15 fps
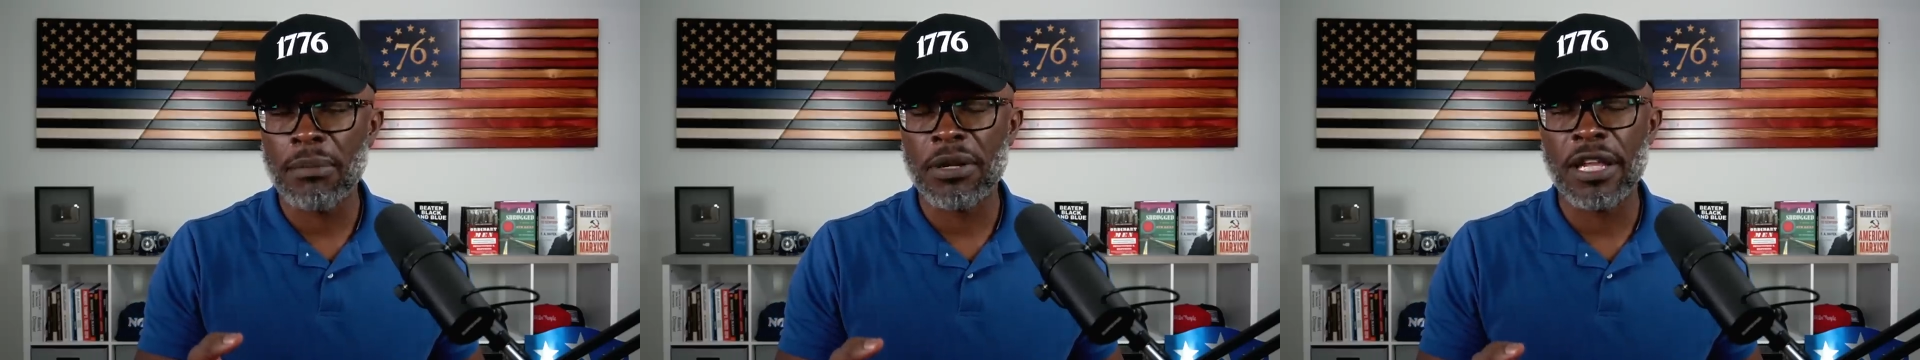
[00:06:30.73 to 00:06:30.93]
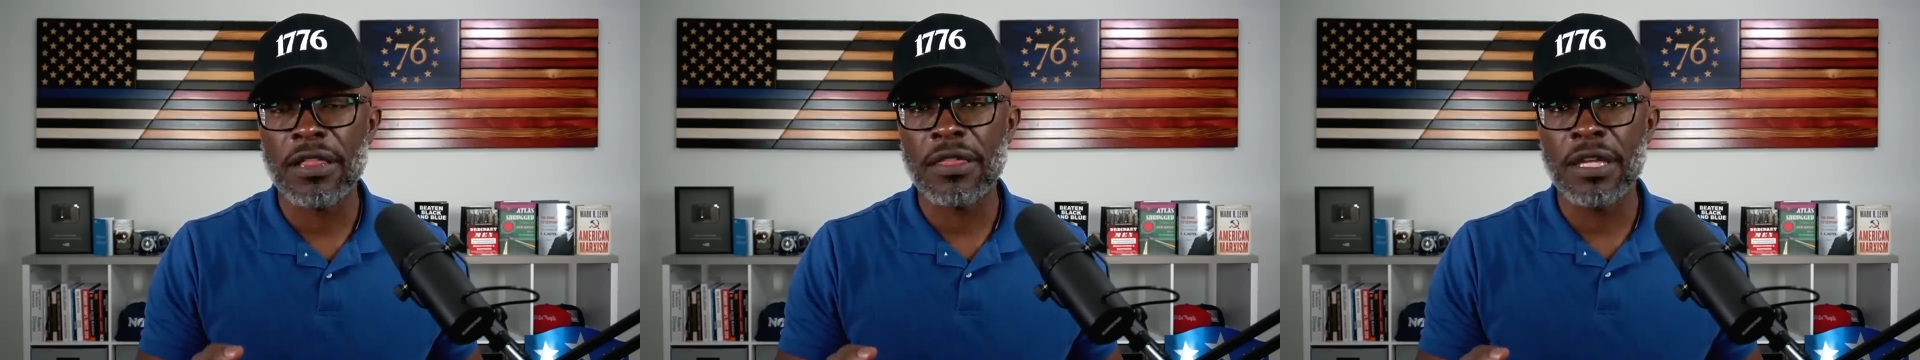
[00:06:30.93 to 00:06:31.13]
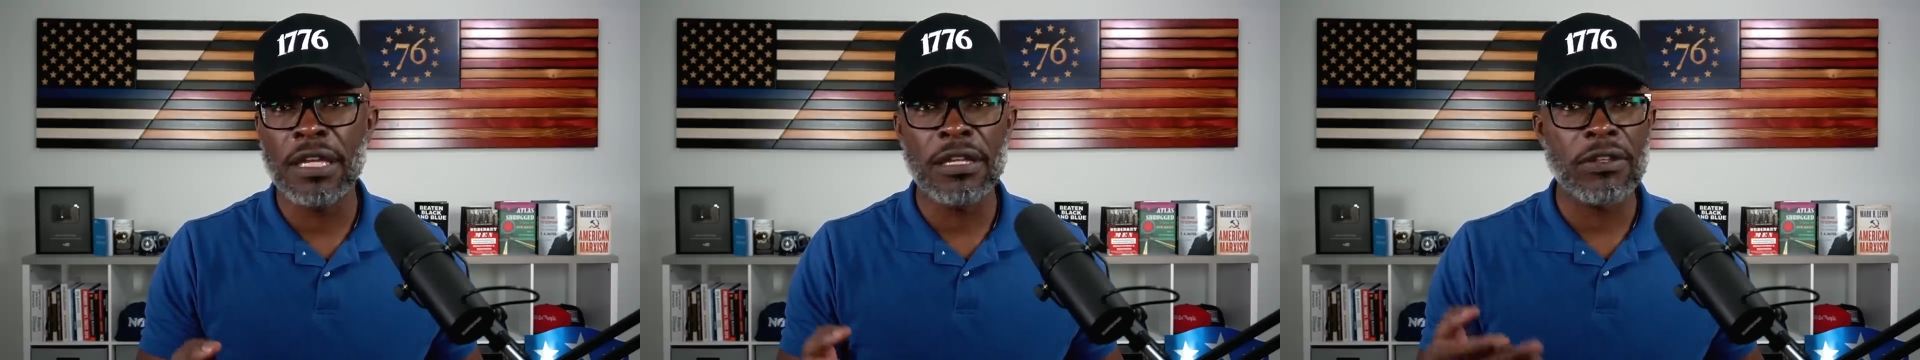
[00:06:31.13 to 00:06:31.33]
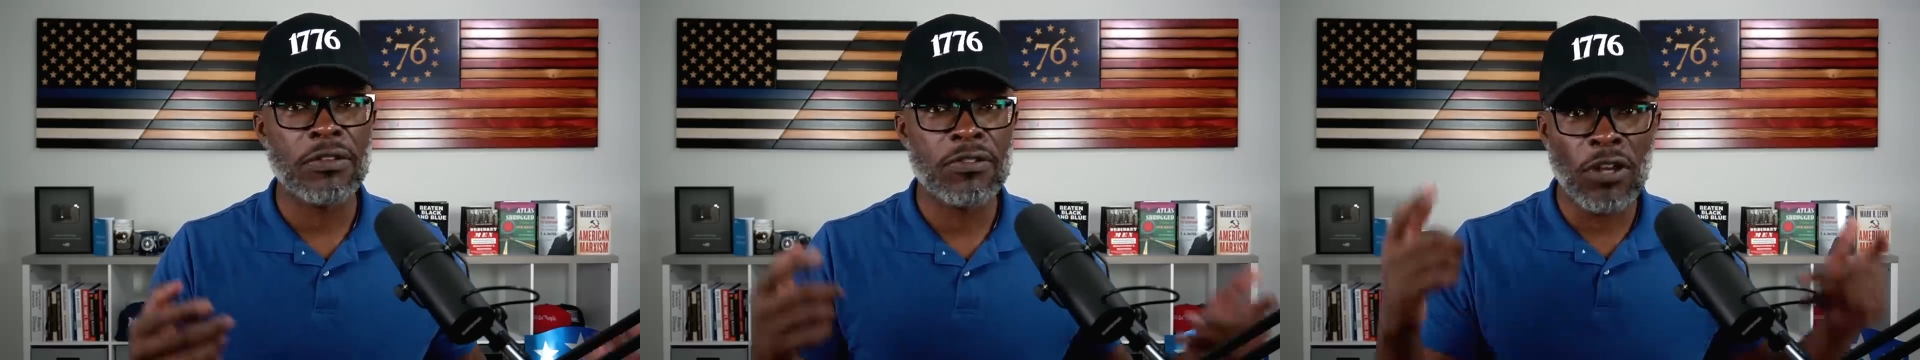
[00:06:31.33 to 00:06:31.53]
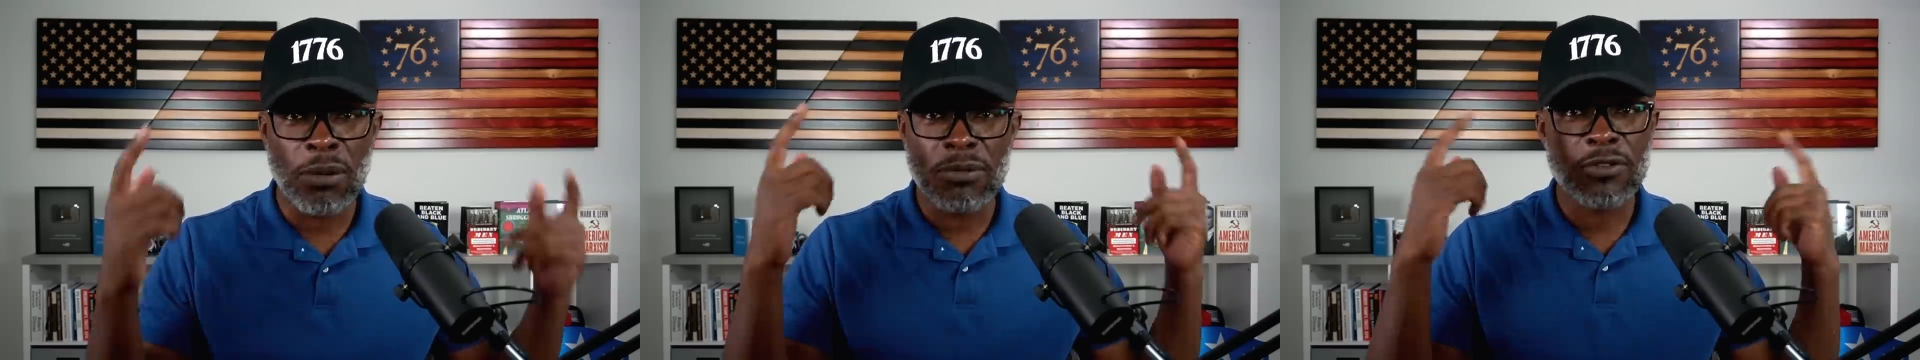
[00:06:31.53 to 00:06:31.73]
but I think
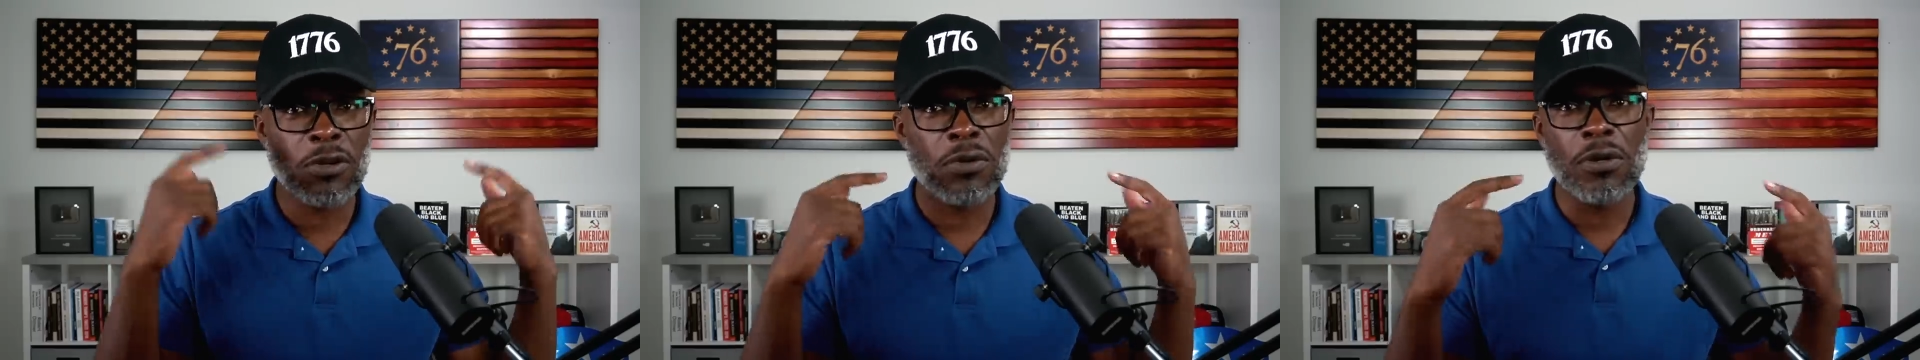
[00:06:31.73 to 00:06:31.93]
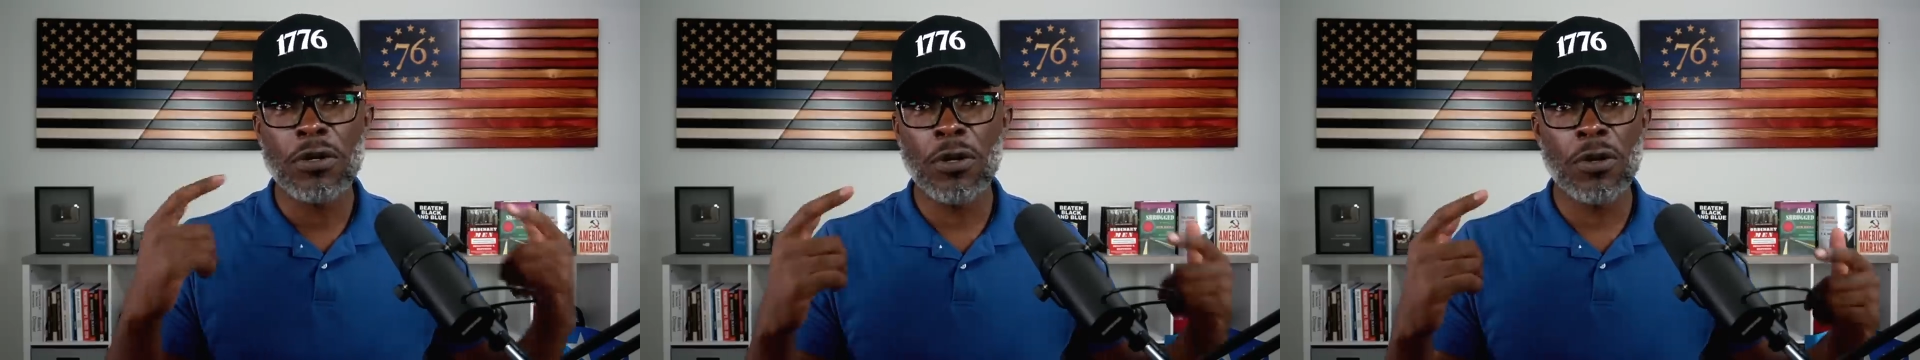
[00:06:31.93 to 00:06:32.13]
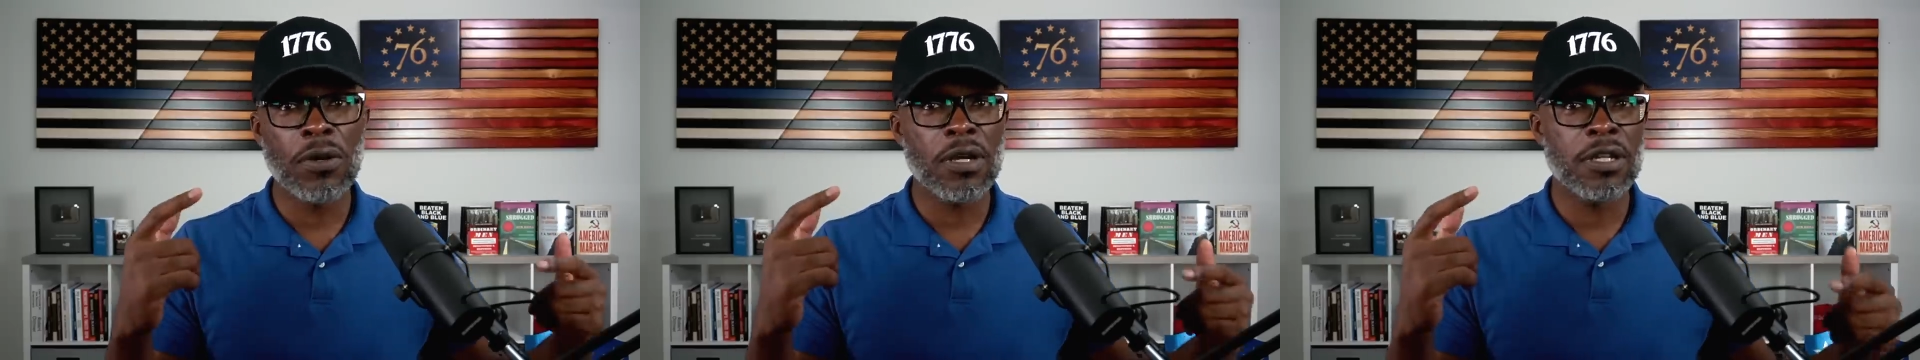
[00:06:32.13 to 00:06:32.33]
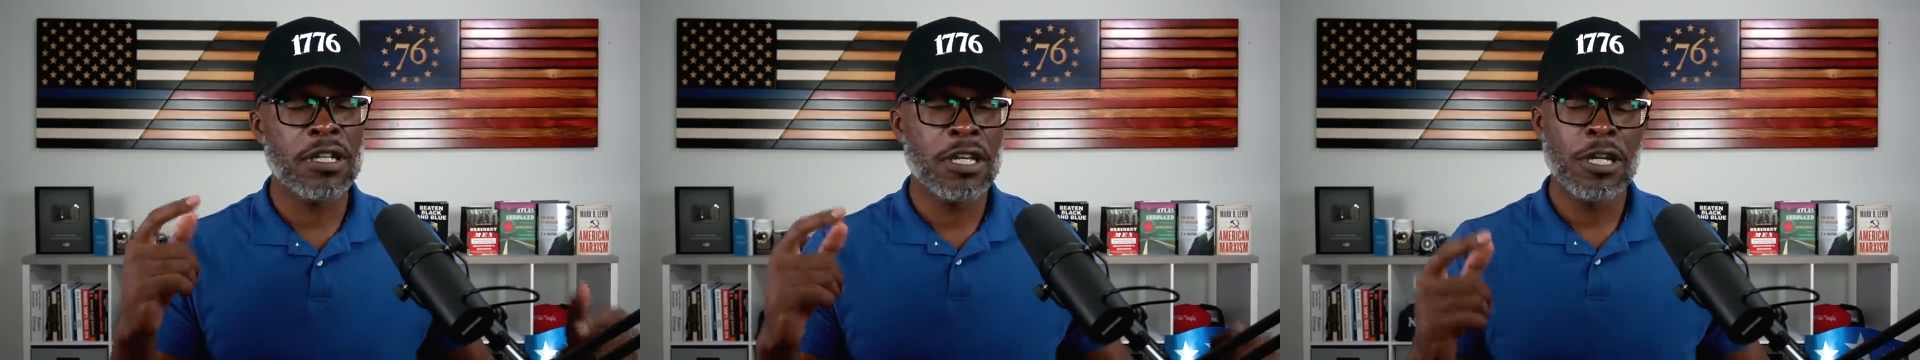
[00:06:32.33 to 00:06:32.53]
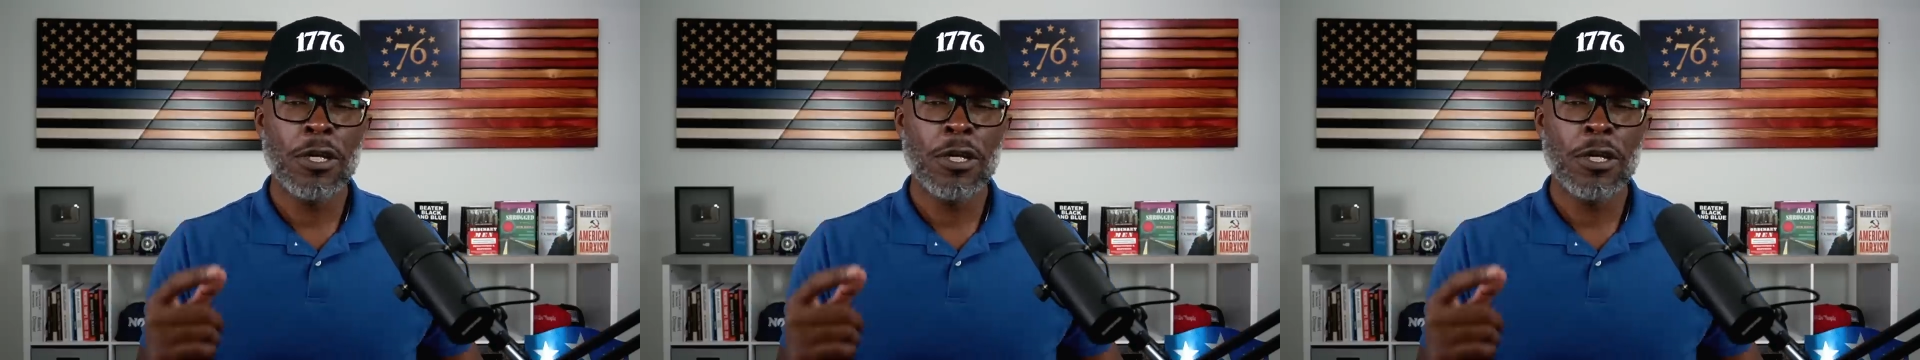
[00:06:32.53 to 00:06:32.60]
something's going on